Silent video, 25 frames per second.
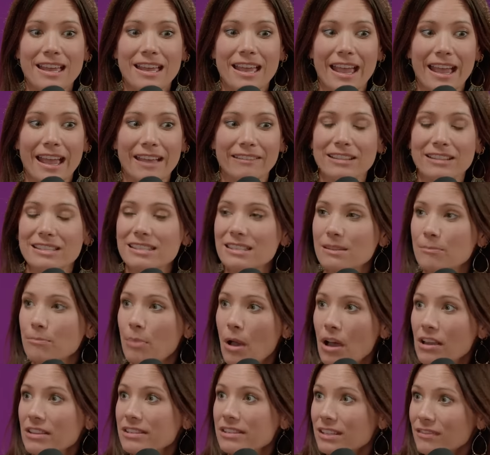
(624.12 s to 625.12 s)
And that's the
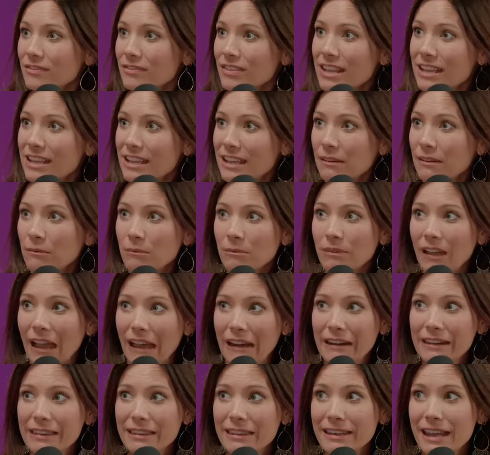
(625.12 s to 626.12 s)
positive thing and
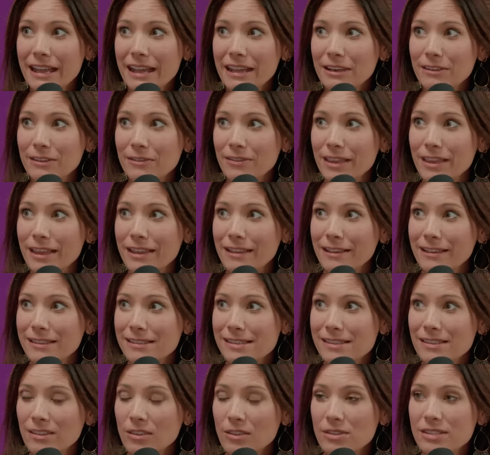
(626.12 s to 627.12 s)
kind of the negative thing because
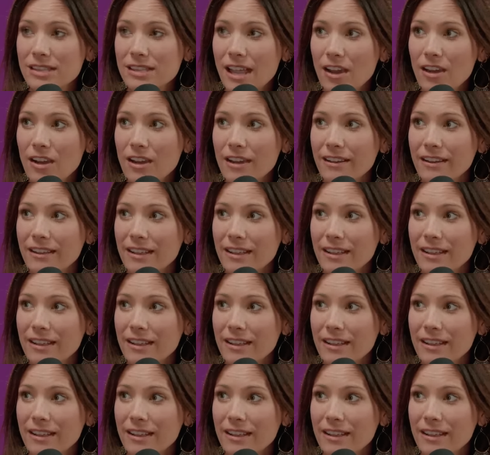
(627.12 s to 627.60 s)
it's a little scary.